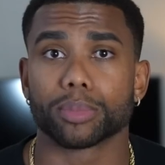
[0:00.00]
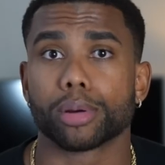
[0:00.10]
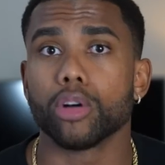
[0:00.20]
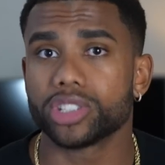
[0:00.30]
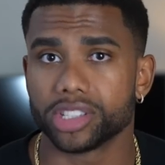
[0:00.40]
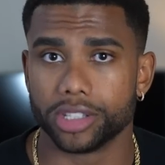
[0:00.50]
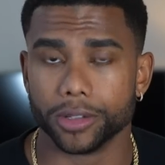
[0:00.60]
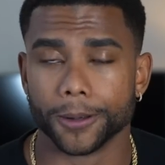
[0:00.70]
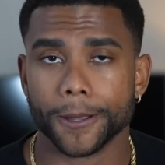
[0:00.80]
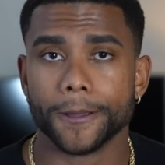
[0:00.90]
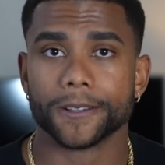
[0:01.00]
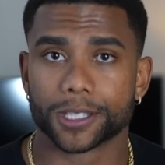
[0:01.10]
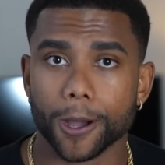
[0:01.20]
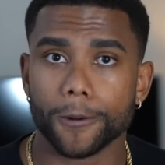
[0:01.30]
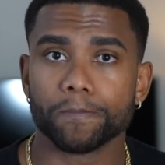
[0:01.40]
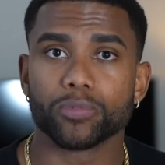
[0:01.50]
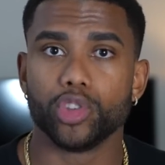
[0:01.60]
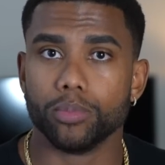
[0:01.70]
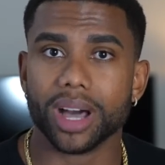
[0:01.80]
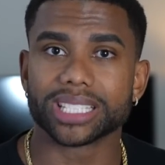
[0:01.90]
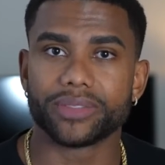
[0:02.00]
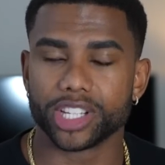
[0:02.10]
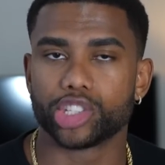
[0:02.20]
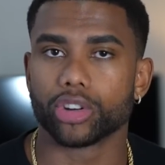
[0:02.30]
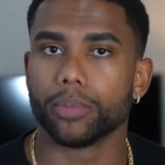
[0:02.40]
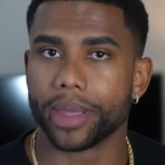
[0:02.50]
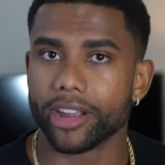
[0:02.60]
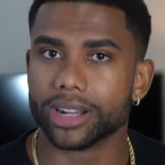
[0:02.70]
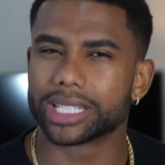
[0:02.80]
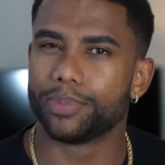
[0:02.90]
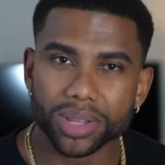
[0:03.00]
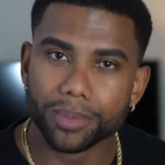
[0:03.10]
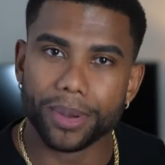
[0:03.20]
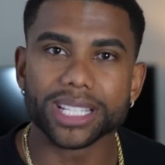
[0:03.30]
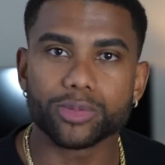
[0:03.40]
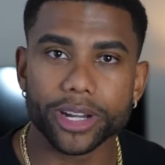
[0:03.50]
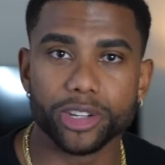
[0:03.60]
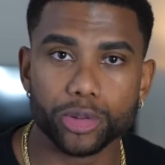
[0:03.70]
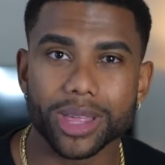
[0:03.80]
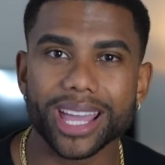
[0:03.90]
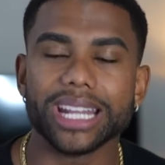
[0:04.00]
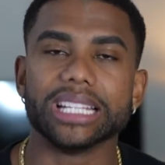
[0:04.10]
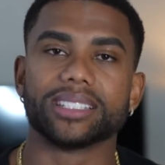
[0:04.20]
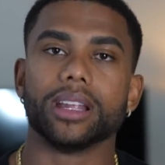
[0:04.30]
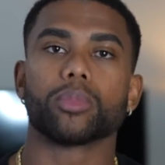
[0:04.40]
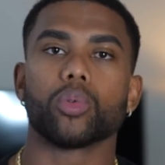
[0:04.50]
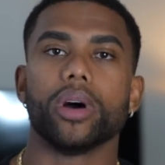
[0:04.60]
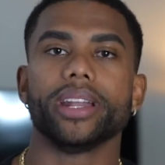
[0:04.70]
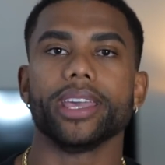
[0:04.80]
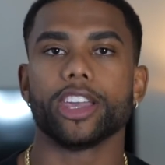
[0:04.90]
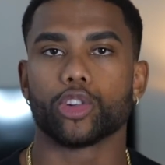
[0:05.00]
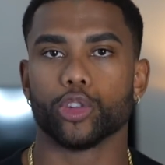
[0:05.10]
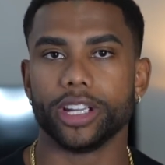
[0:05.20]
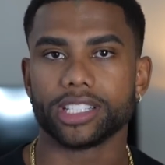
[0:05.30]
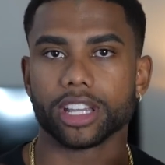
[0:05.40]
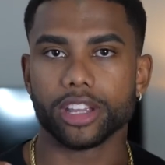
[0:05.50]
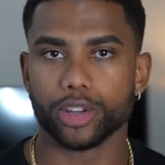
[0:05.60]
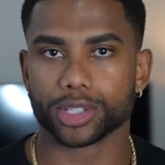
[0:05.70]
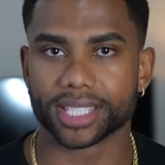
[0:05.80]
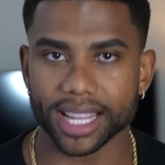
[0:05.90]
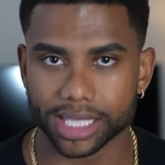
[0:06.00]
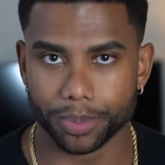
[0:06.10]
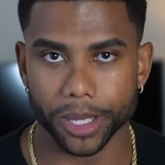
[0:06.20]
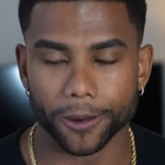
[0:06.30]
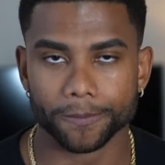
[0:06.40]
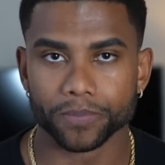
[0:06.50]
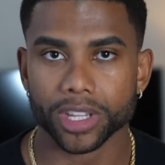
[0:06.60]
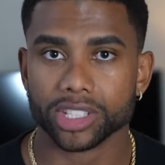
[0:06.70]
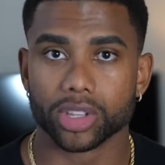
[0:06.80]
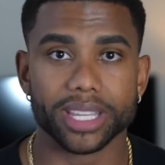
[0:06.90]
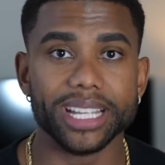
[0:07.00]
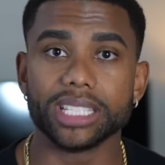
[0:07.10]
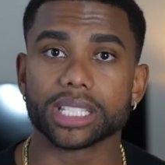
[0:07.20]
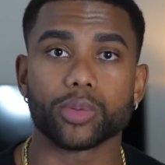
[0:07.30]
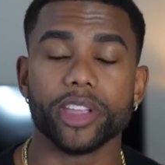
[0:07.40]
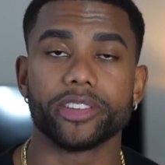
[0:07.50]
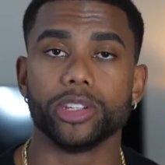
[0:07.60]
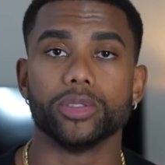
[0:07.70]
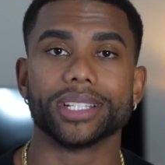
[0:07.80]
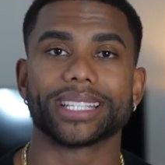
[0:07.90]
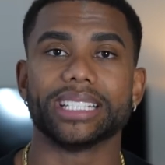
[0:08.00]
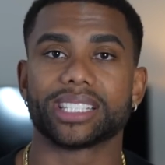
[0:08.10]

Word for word: approaches you. So you must fix your appearance. But the best way to do that is number one, increase your sex appeal. So the easiest way you can do this is